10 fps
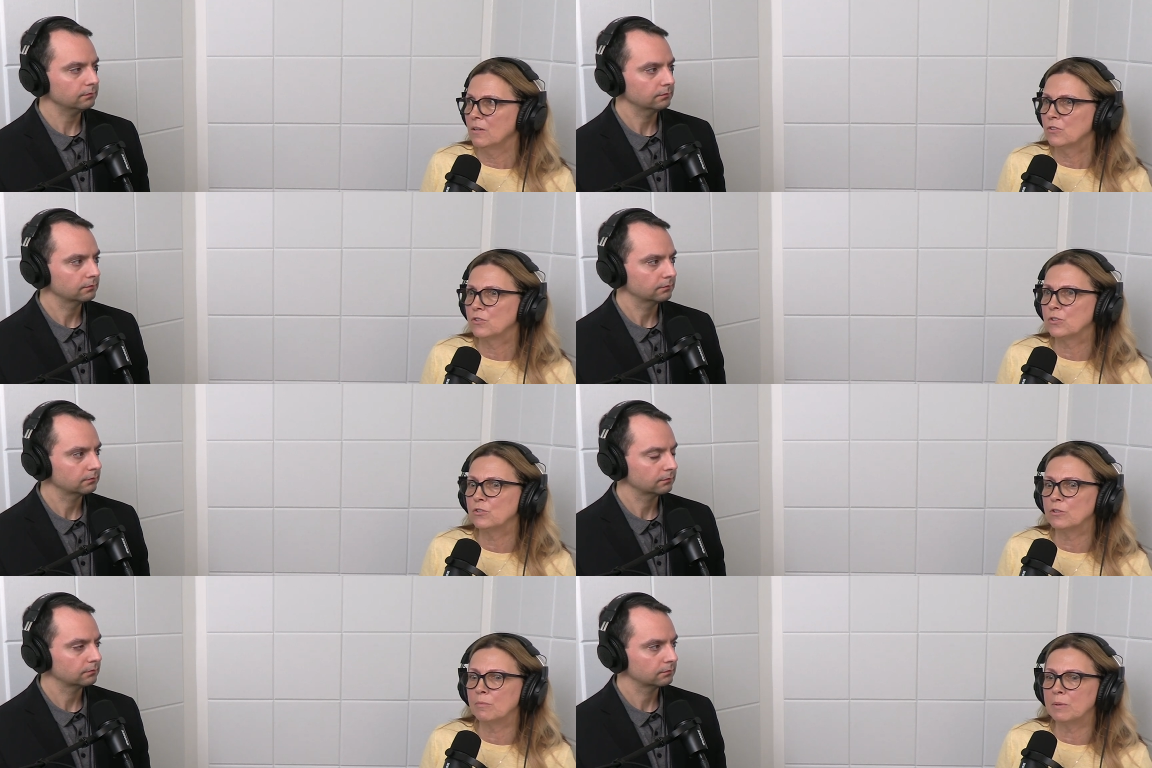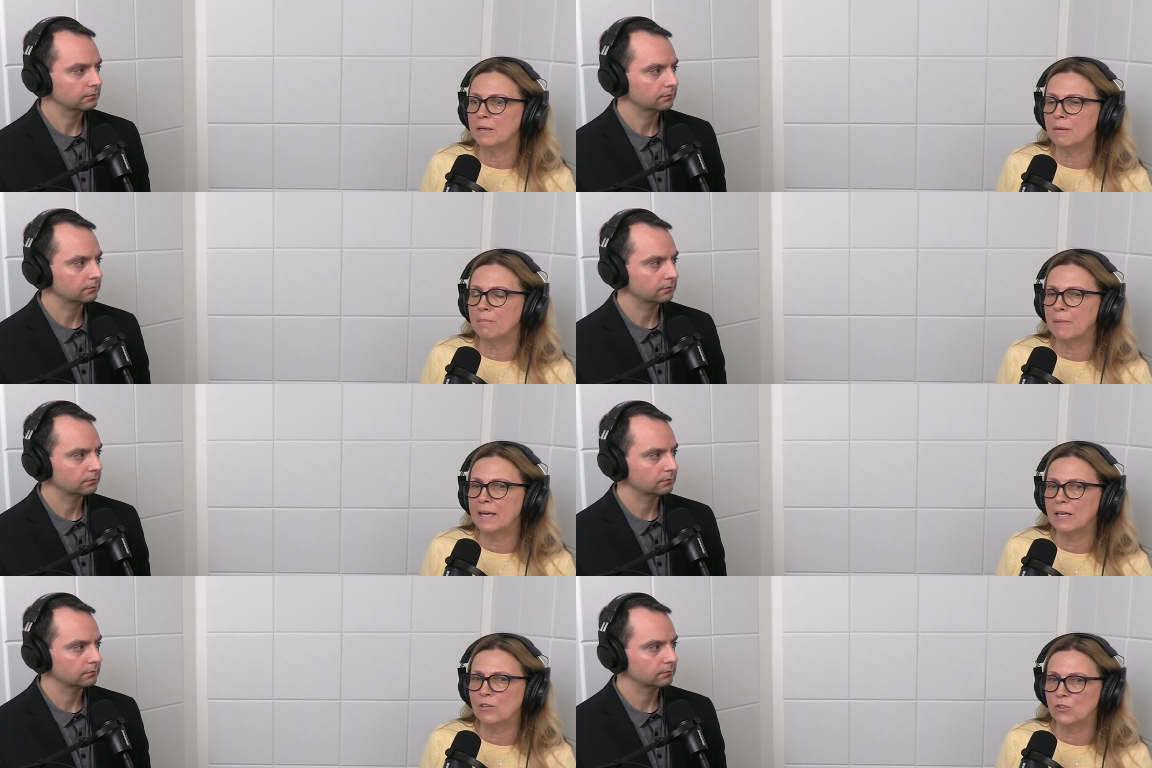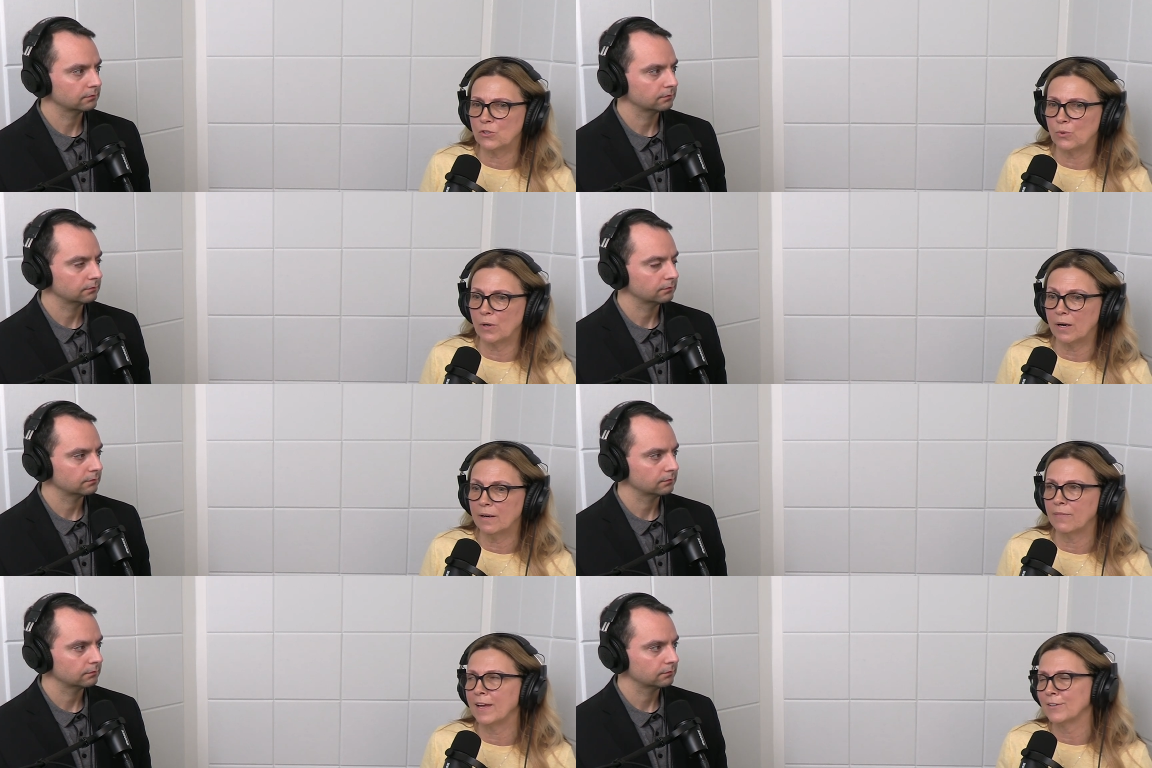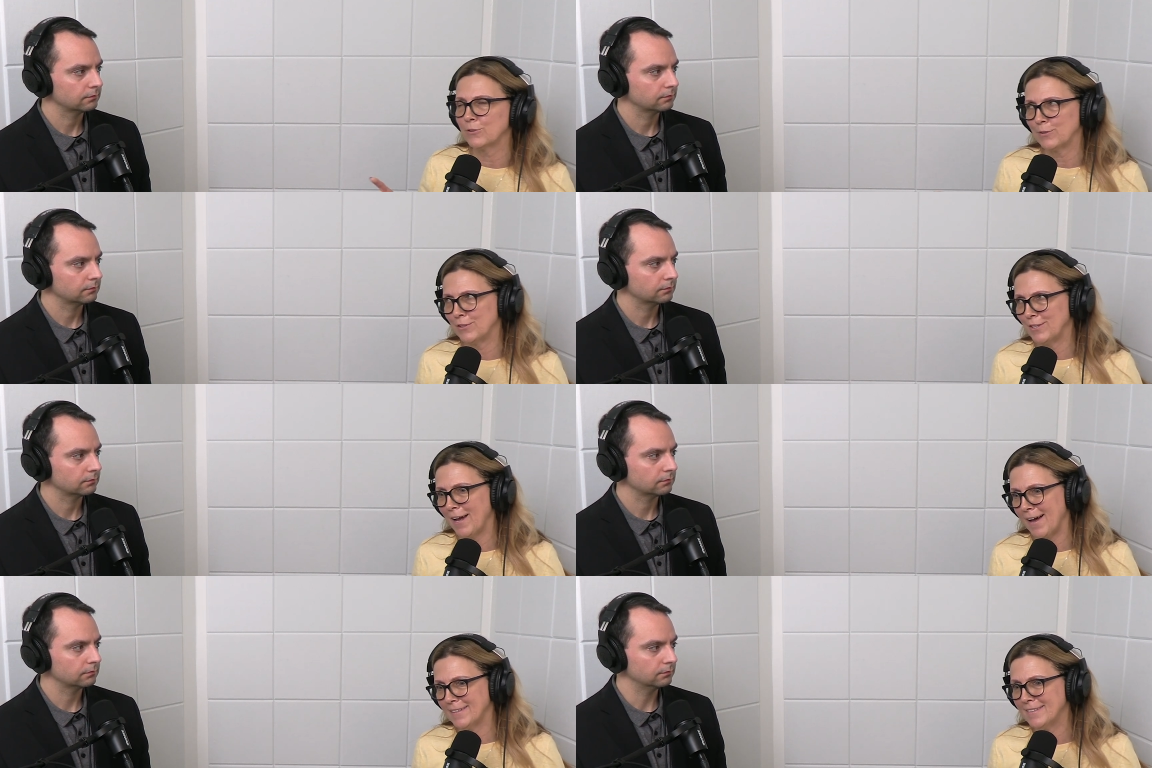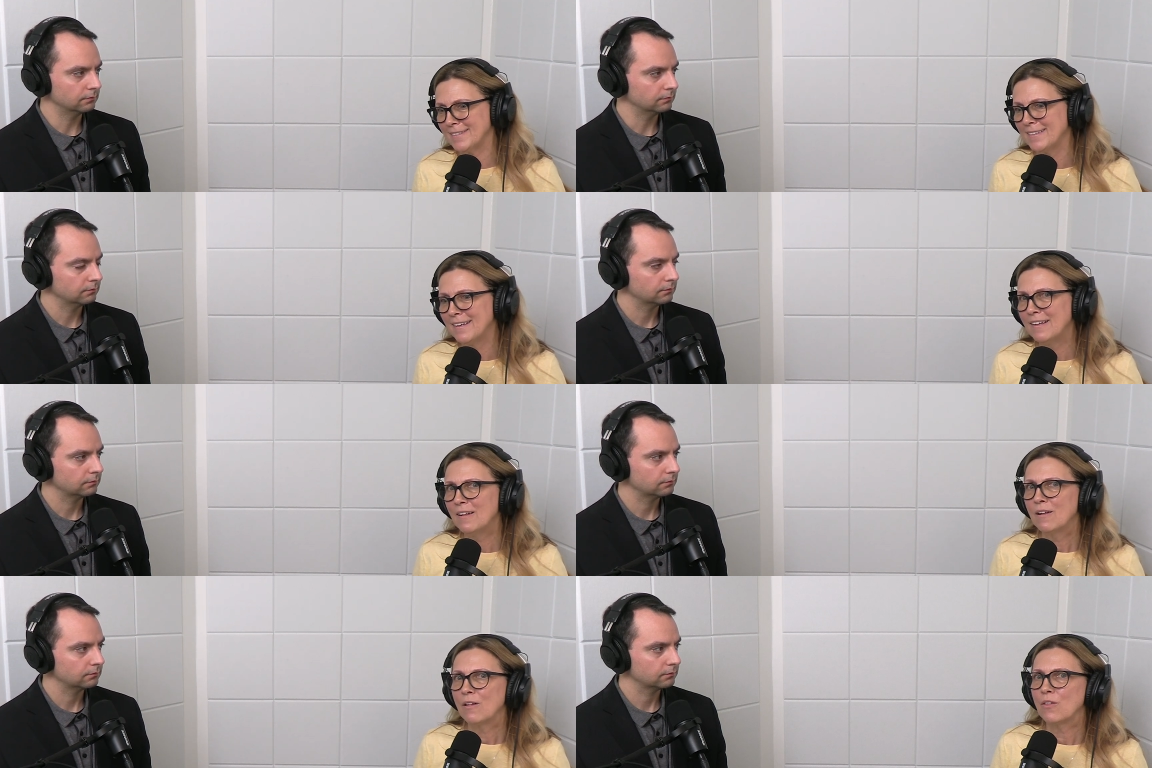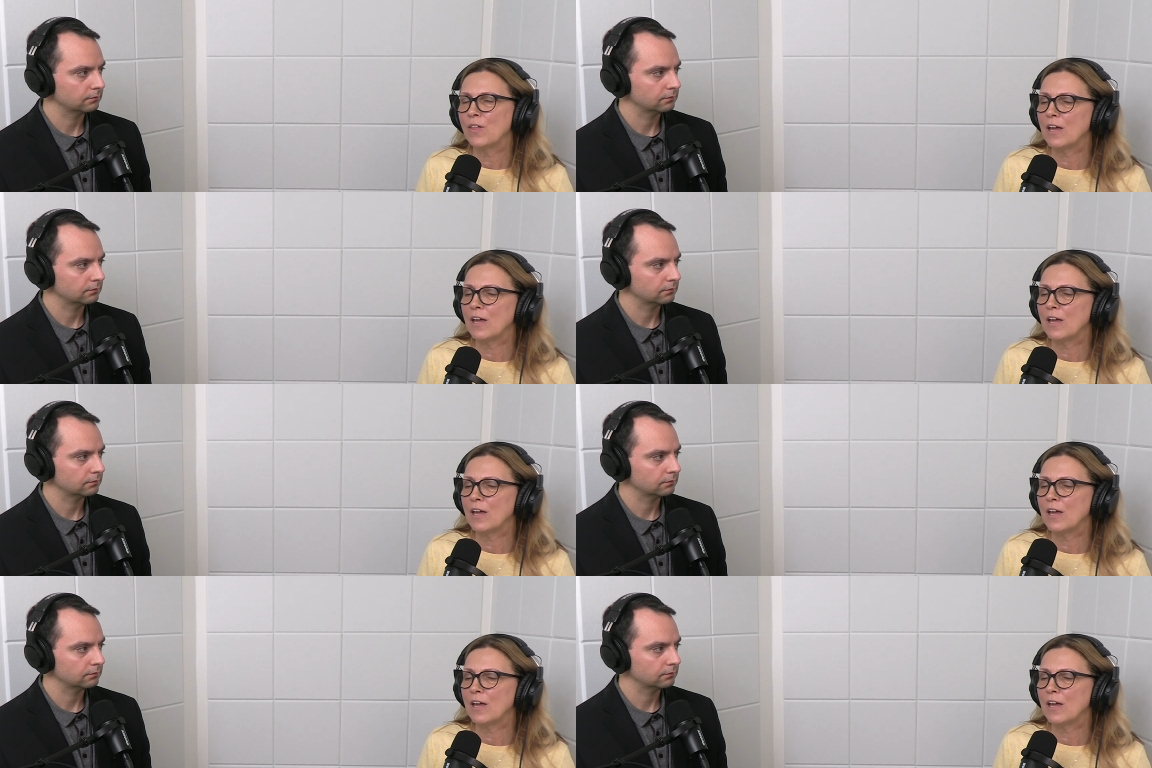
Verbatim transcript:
Speaker 1: Should you be making sure, and the answer is yes, mm-hmm.